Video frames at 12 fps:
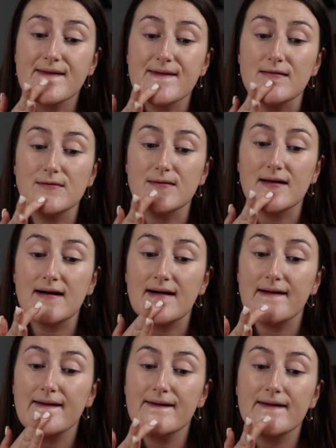You do
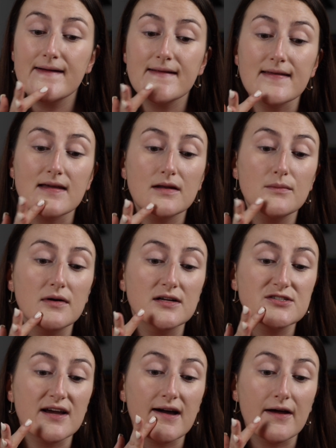not need
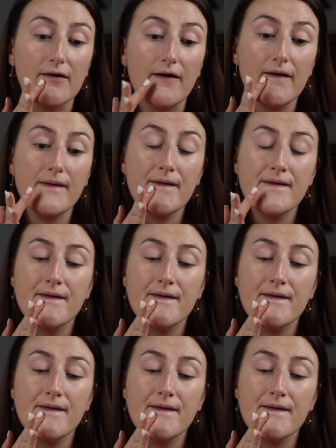much at all,